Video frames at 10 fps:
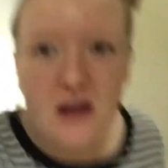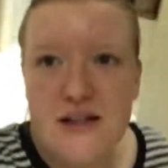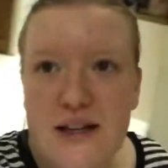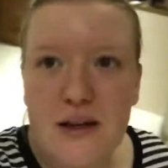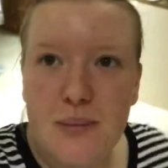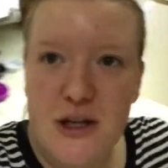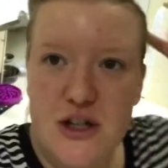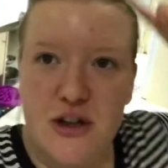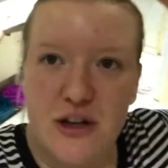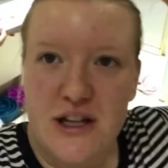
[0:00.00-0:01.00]
Second batch
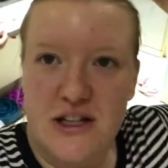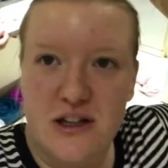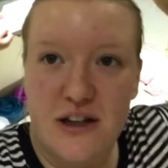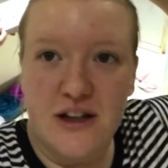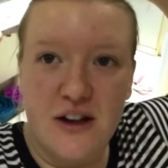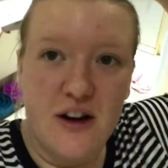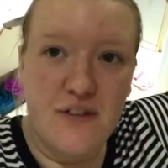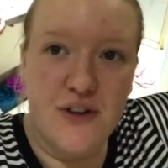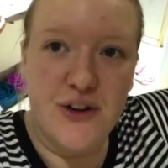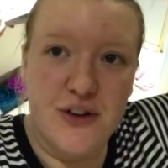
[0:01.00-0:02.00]
of cookies are in the
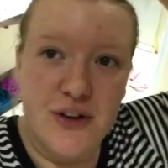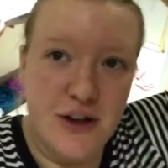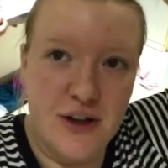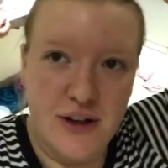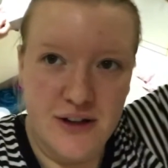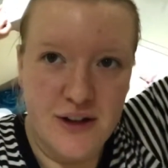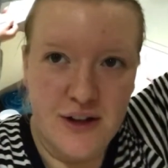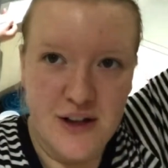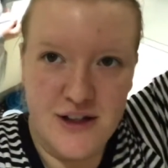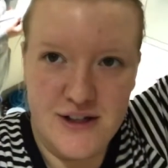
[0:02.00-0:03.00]
oven.
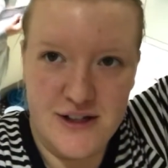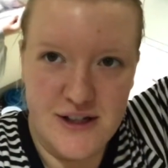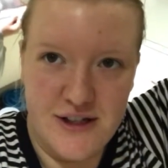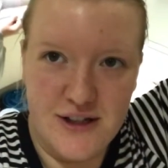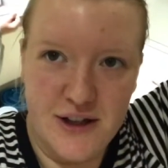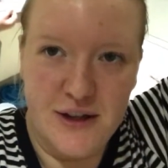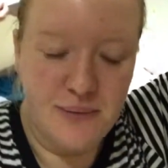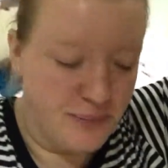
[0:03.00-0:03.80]
Sister.